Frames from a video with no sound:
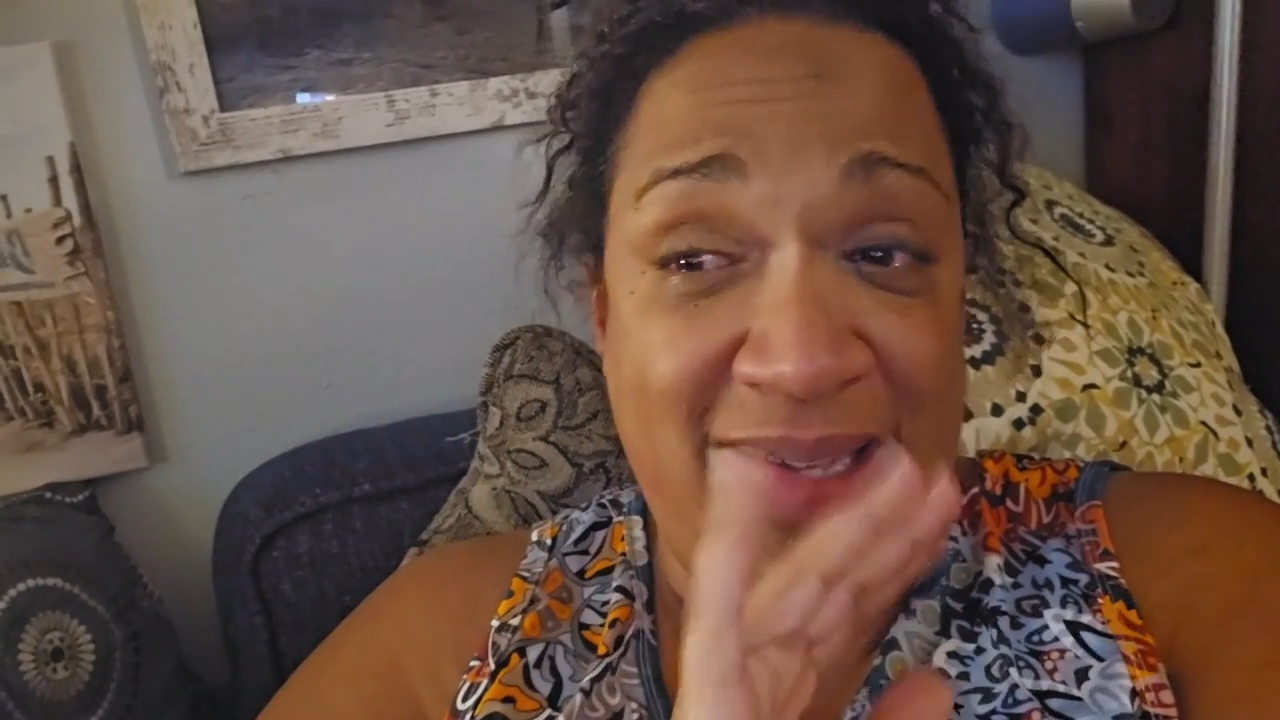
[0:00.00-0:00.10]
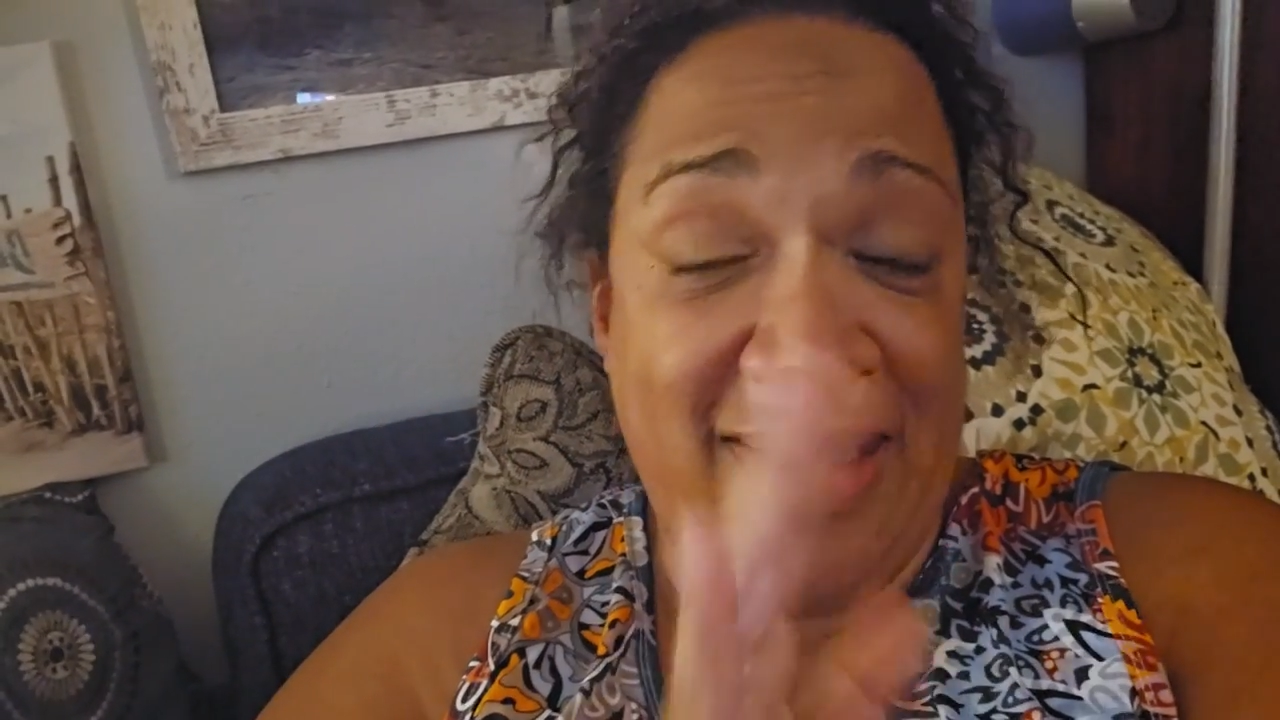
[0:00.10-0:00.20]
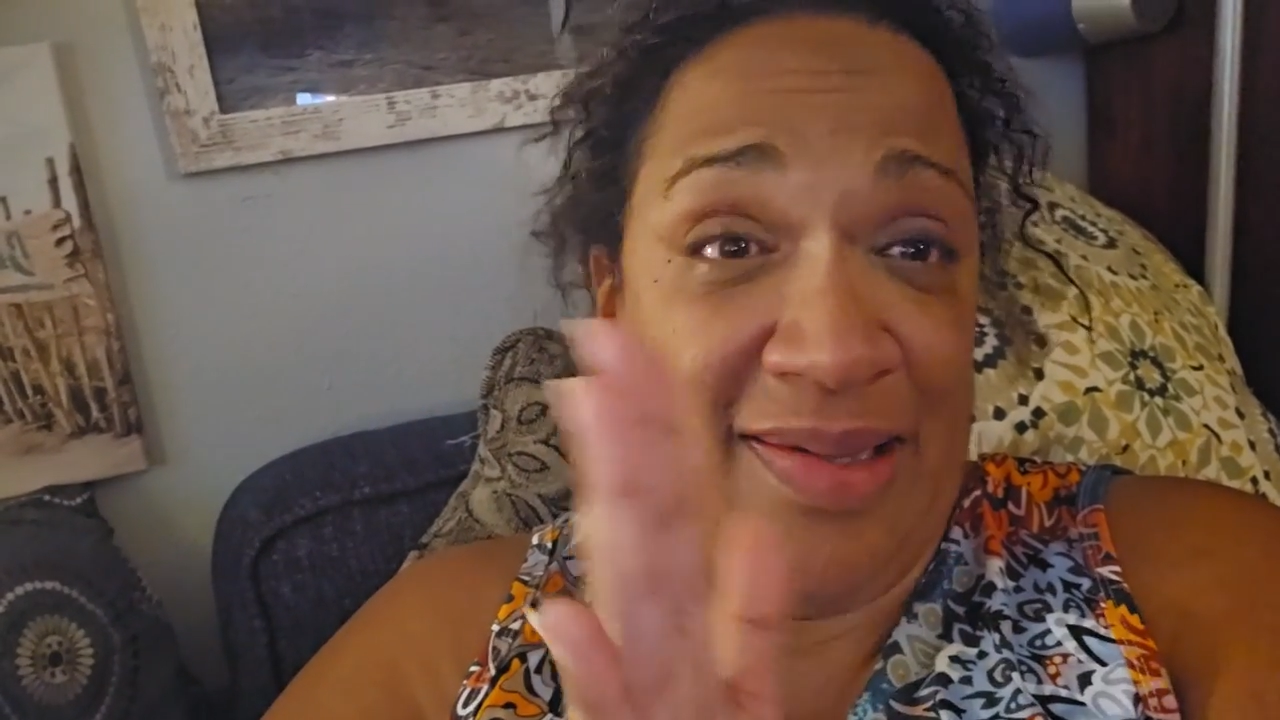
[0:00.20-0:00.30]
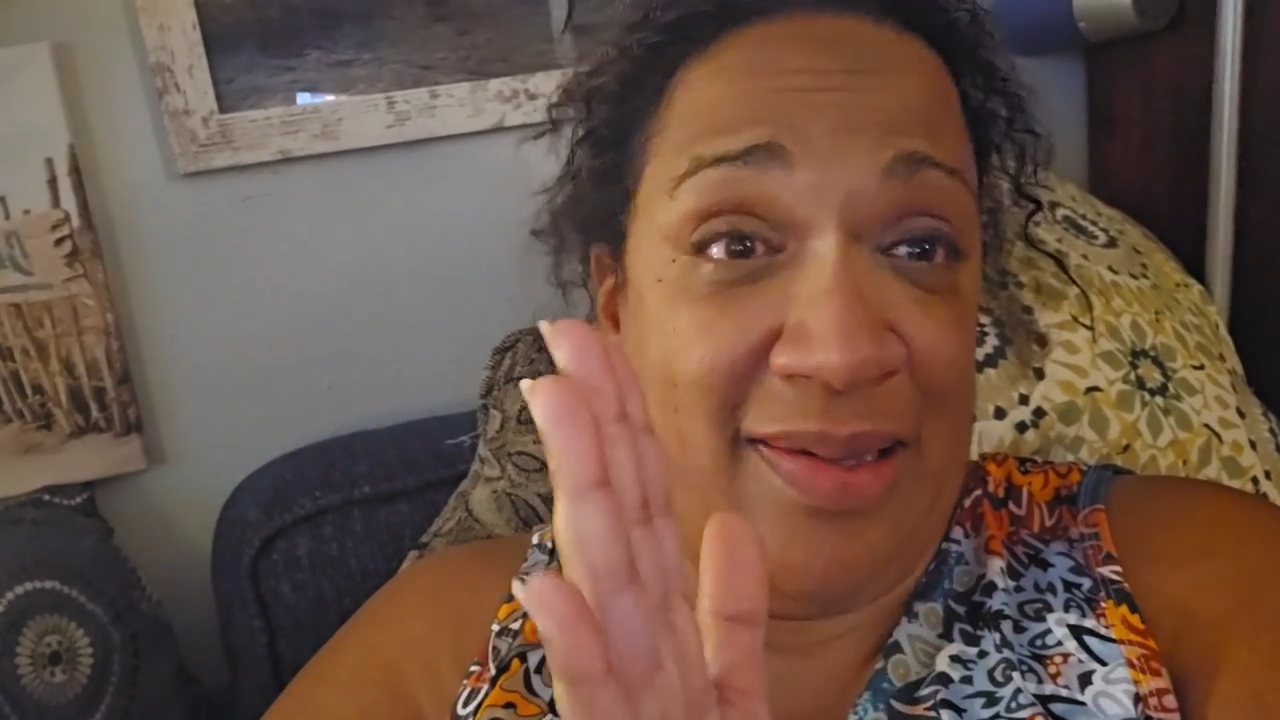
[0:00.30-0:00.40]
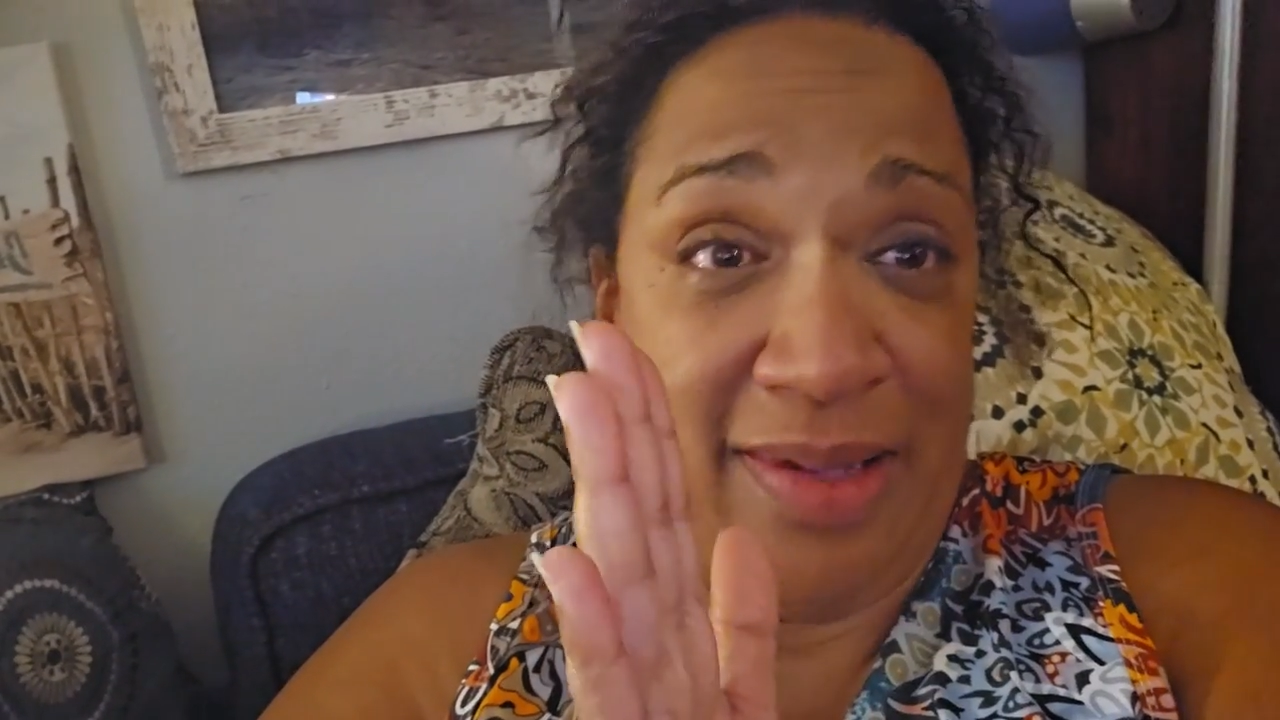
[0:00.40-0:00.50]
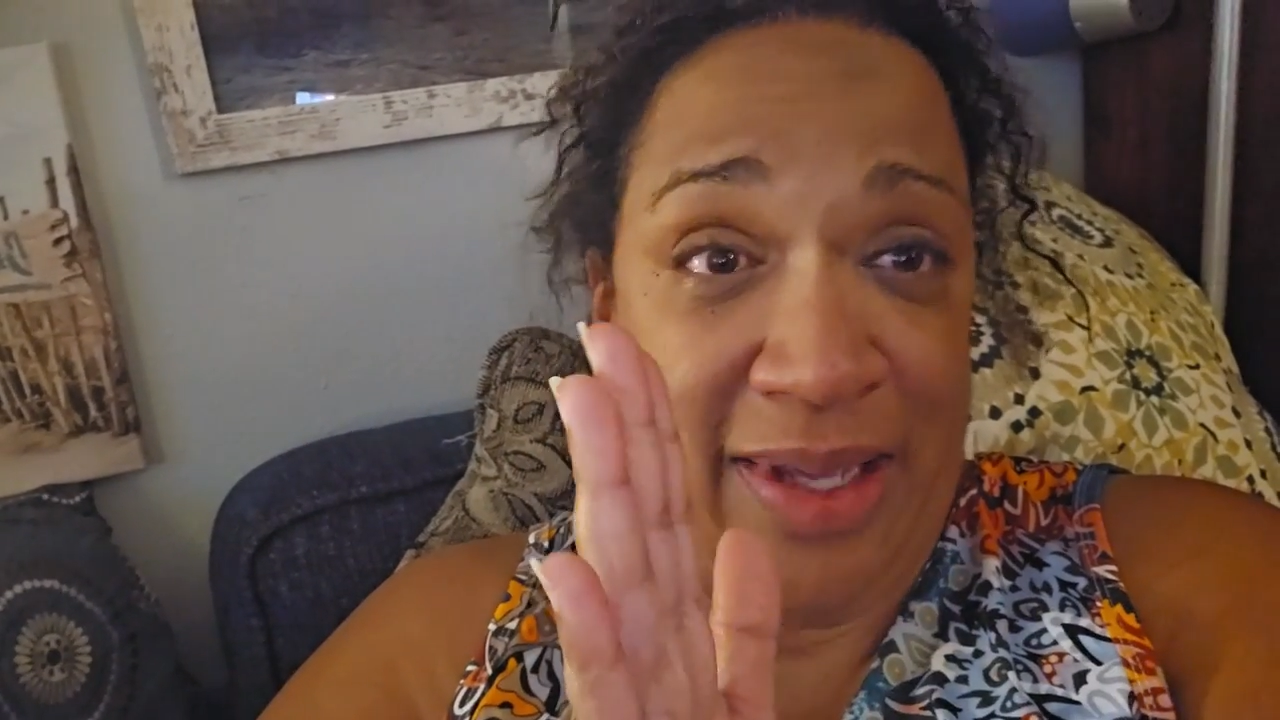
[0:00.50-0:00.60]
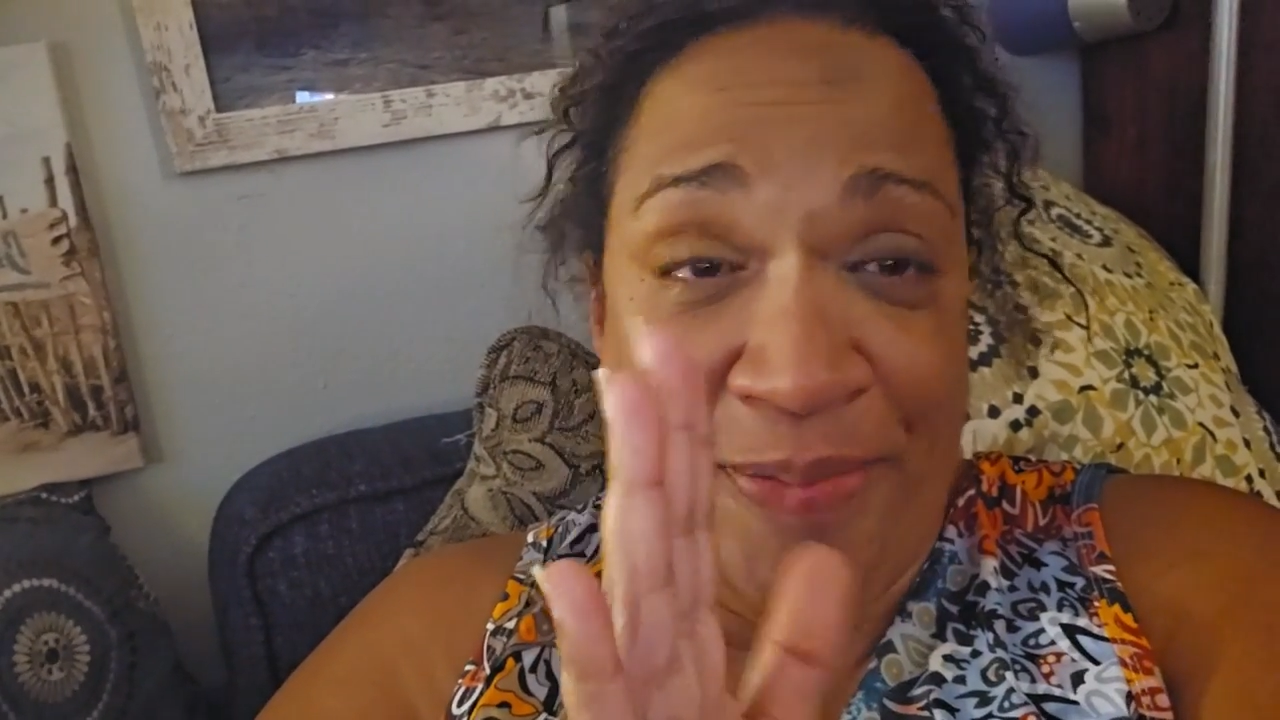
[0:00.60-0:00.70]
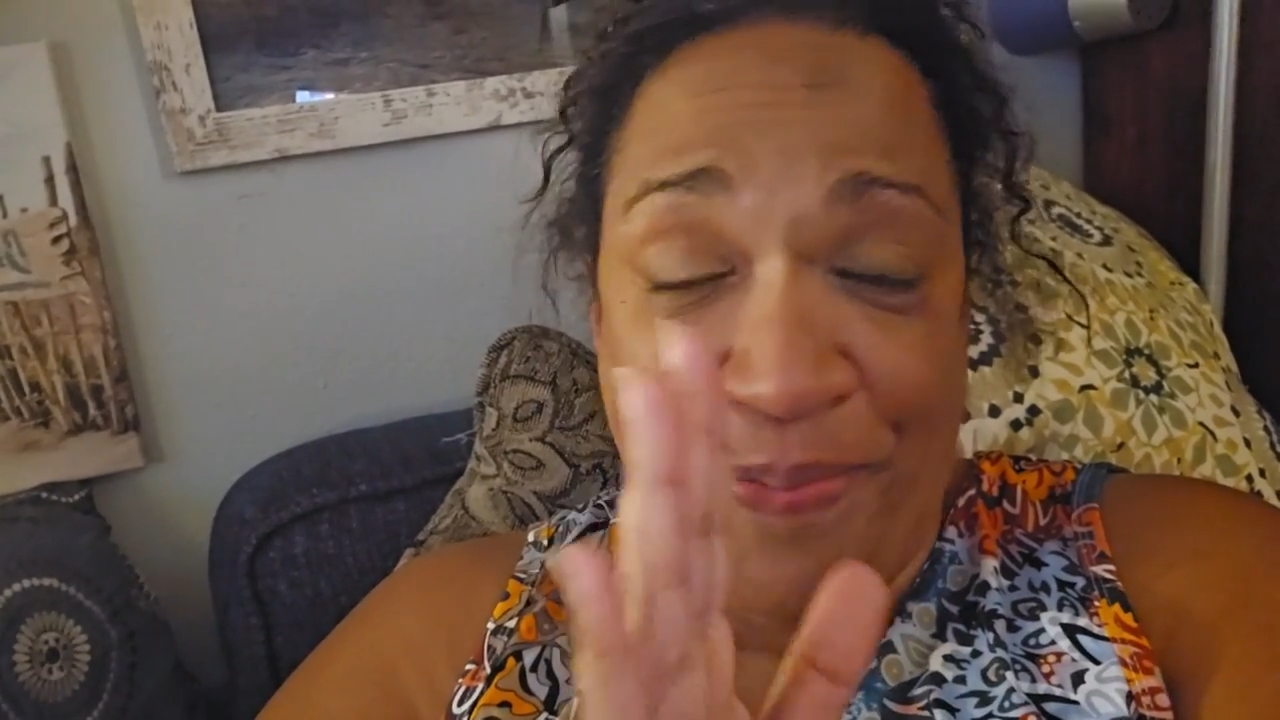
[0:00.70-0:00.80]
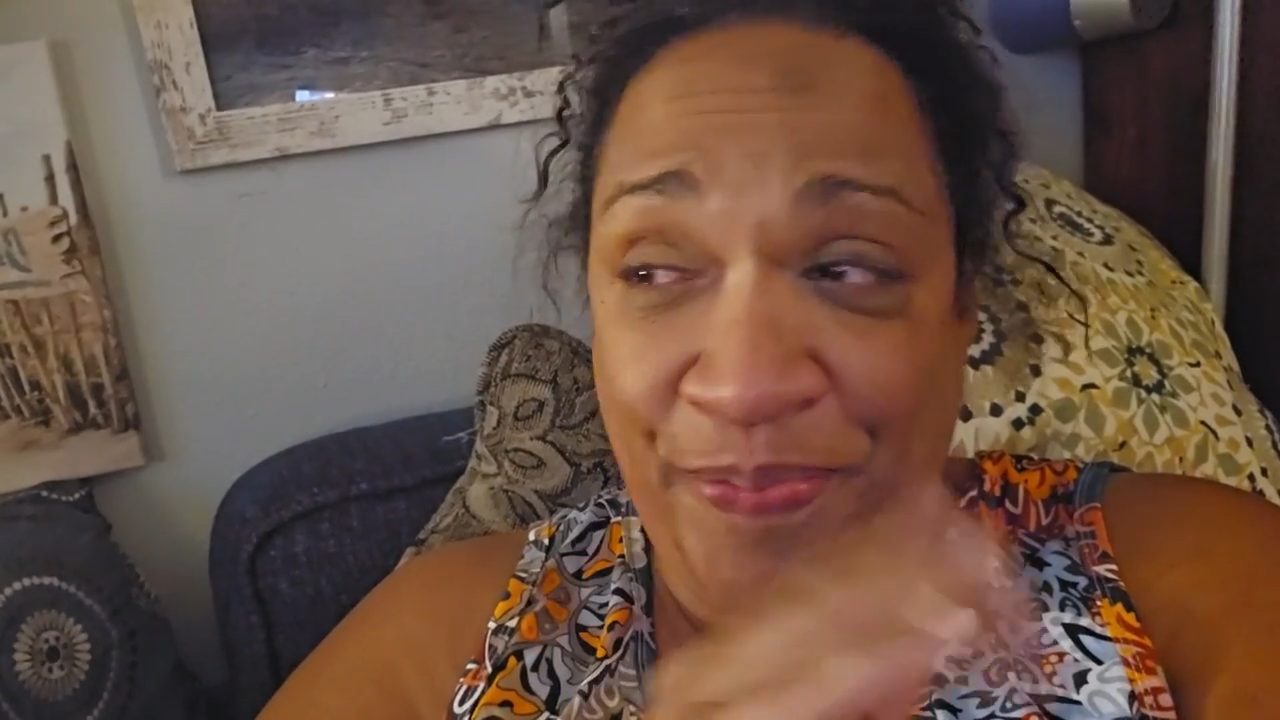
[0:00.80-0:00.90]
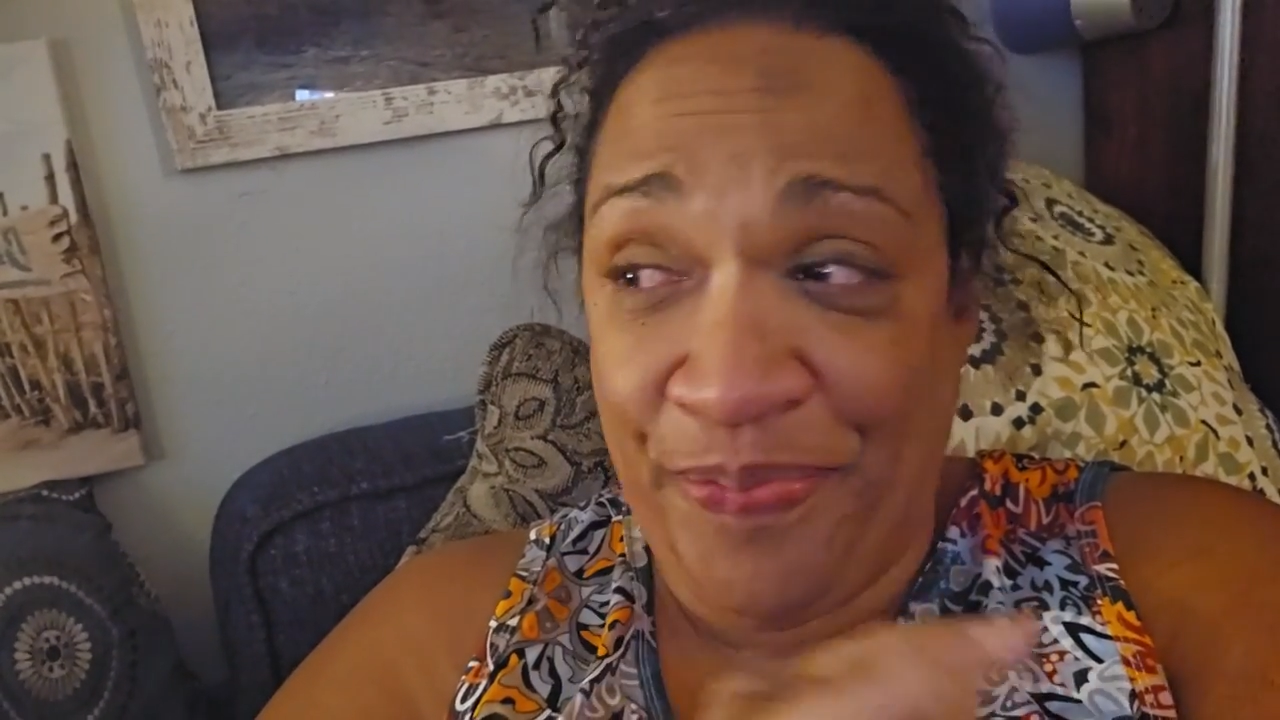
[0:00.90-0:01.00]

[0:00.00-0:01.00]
instantly